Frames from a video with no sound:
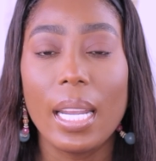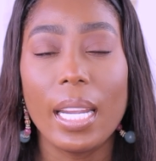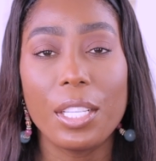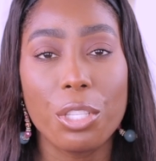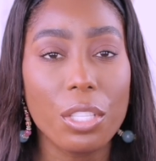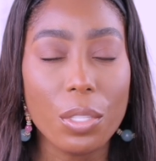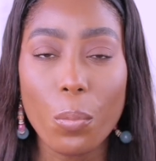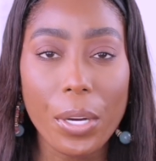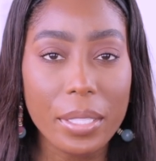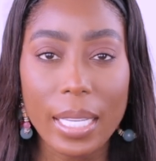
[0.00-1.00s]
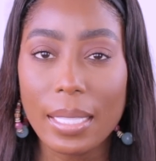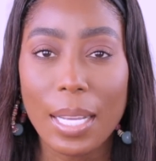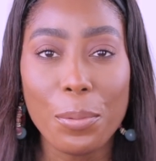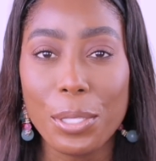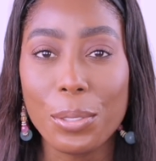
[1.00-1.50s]
It's just a wear test
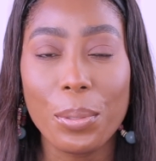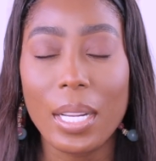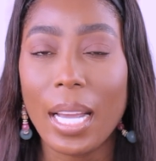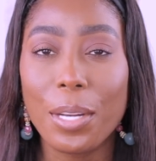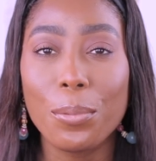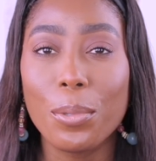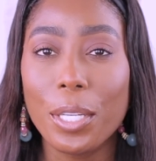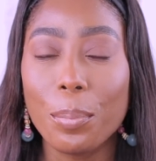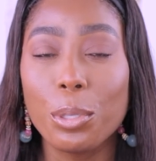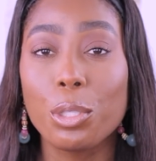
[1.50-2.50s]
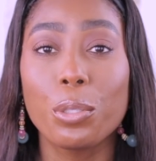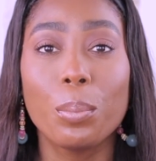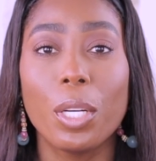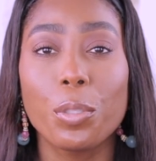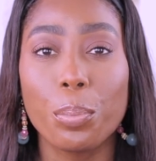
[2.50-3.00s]
that we're doing. I don't want to put too
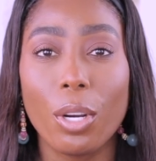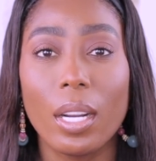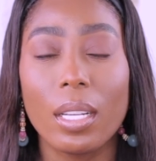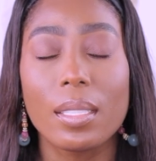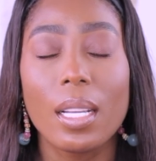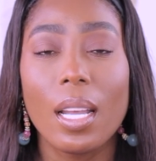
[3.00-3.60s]
much products